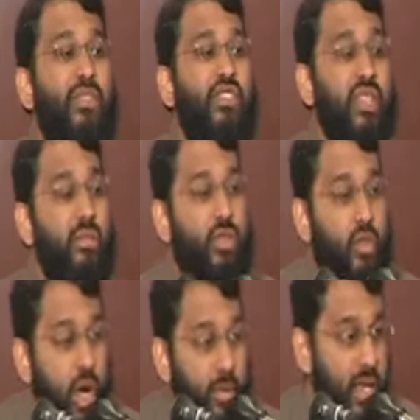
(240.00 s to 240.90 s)
Muslim to
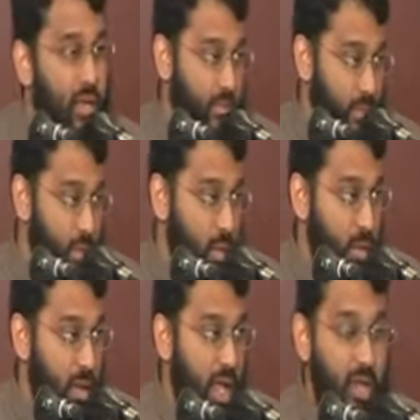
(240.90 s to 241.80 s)
come in.
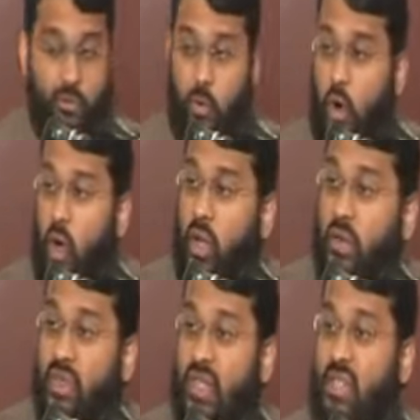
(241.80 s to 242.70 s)
And for all
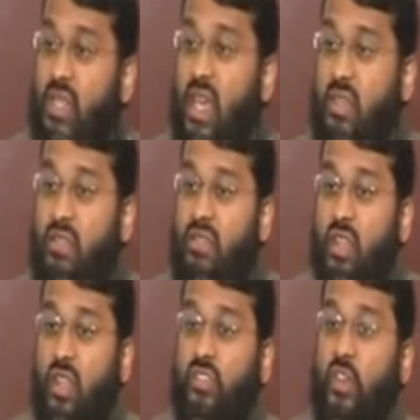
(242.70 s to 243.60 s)
of these days,
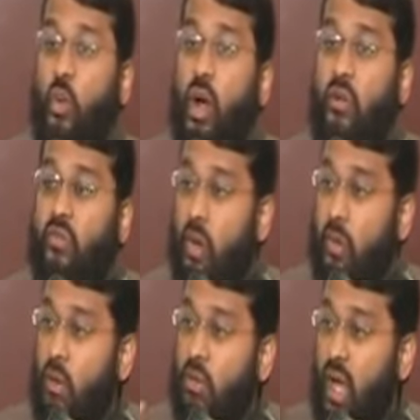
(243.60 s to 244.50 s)
tawaf
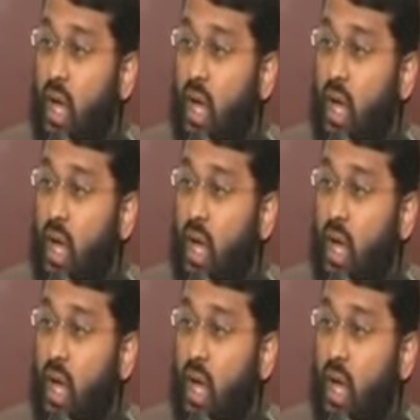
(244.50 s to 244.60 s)
around the